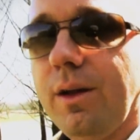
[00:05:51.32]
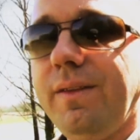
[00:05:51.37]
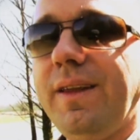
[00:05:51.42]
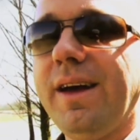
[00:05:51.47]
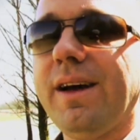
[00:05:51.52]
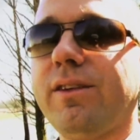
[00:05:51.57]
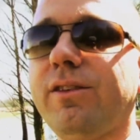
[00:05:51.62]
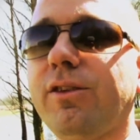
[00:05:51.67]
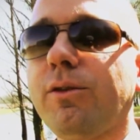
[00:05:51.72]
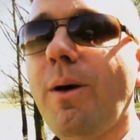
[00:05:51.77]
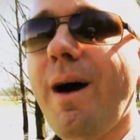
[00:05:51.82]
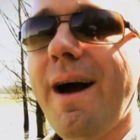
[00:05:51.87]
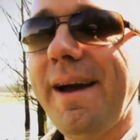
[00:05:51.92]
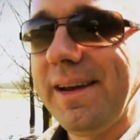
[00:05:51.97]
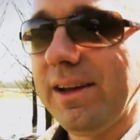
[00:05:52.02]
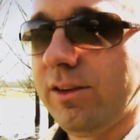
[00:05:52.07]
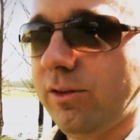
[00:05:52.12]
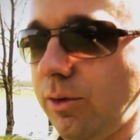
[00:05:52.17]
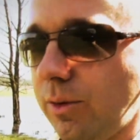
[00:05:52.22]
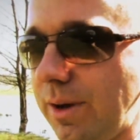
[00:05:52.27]
They're
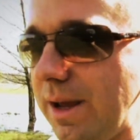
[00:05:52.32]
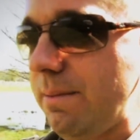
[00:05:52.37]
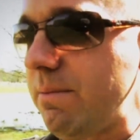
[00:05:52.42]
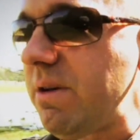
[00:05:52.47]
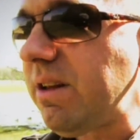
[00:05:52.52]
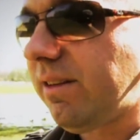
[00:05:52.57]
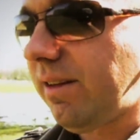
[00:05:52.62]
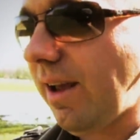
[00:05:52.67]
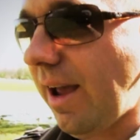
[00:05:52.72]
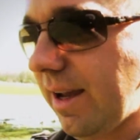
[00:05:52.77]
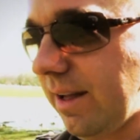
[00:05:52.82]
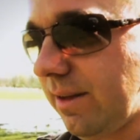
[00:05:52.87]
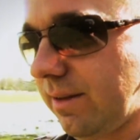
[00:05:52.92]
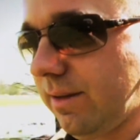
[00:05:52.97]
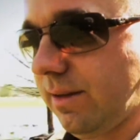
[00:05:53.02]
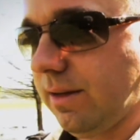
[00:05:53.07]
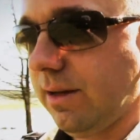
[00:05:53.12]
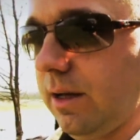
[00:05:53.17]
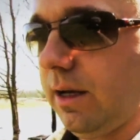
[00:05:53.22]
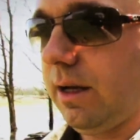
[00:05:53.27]
trying to
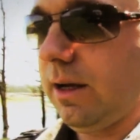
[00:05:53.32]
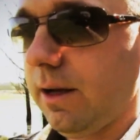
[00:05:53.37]
imitate